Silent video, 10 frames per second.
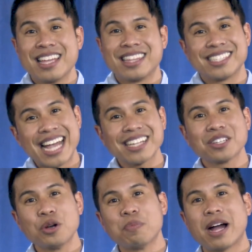The
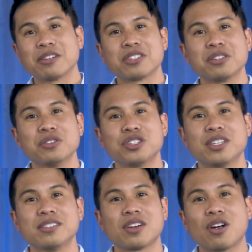tactical power
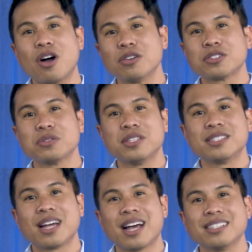solutions are also
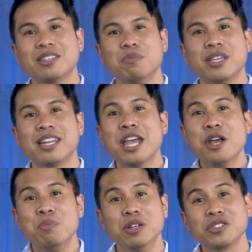designed to meet
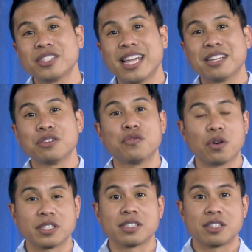MIL standard
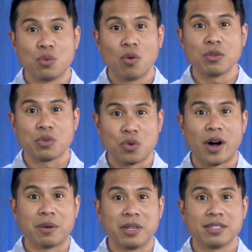461
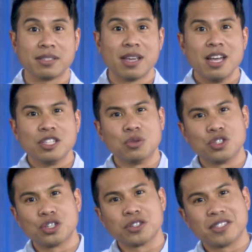requirements to
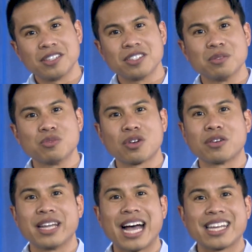ensure systems are
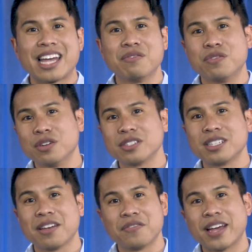not
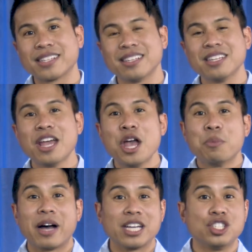adversely affected
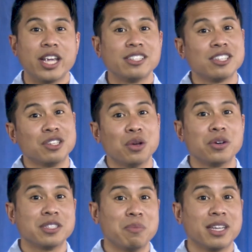by adjacent
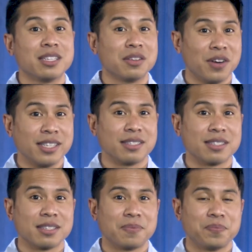noise-emitting devices.